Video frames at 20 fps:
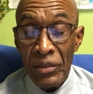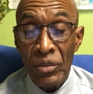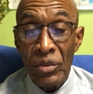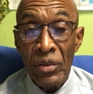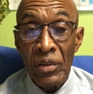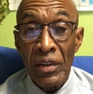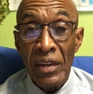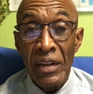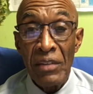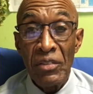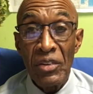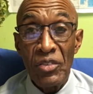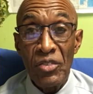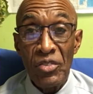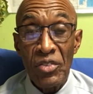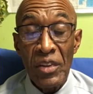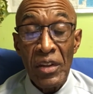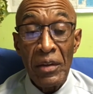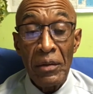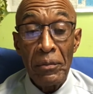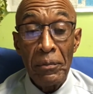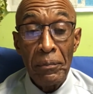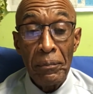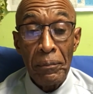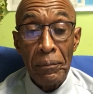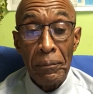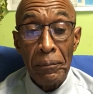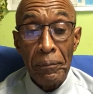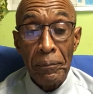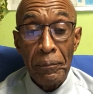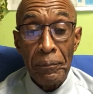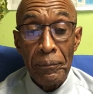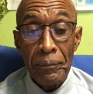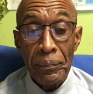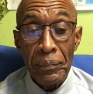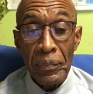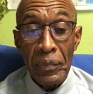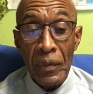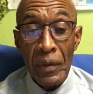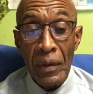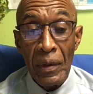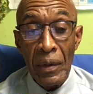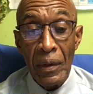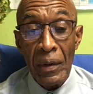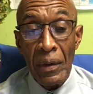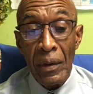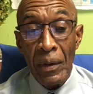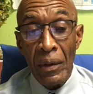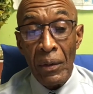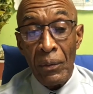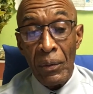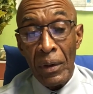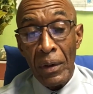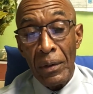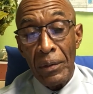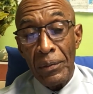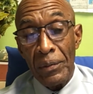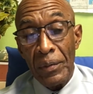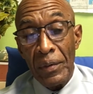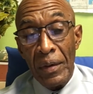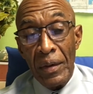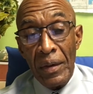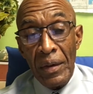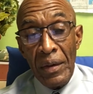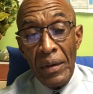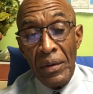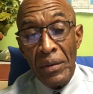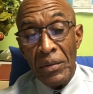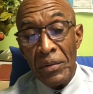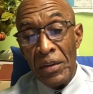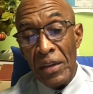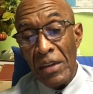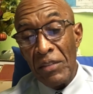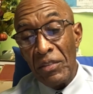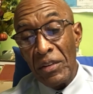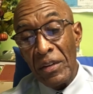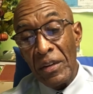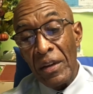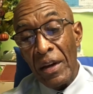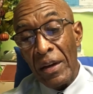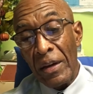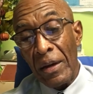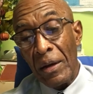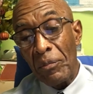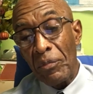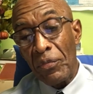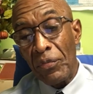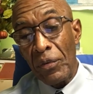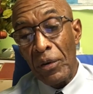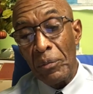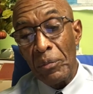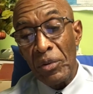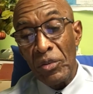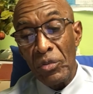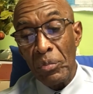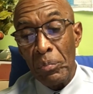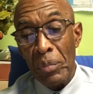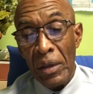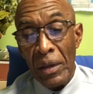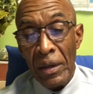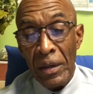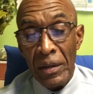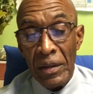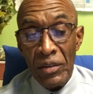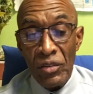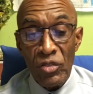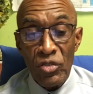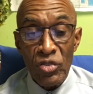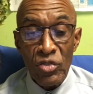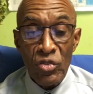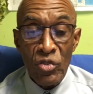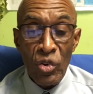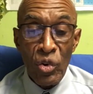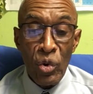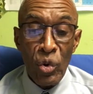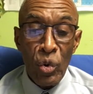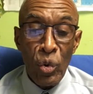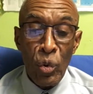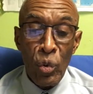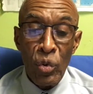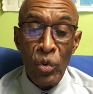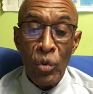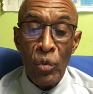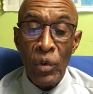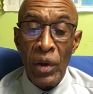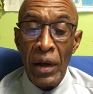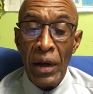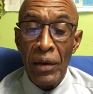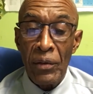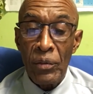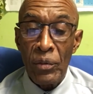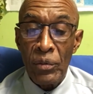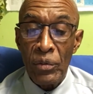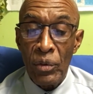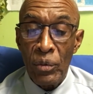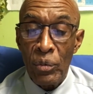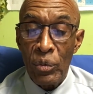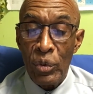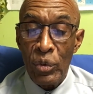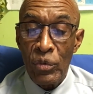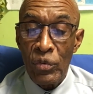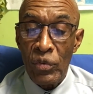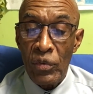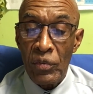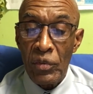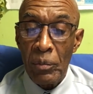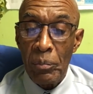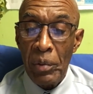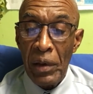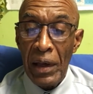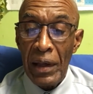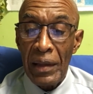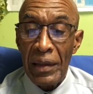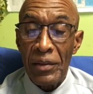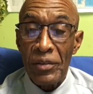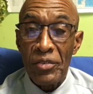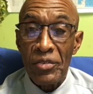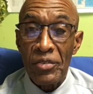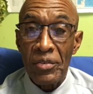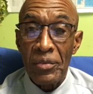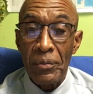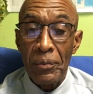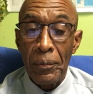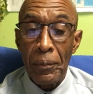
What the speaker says: to David's sin? Well, David got up from his bed and strolled around on the roof of the palace.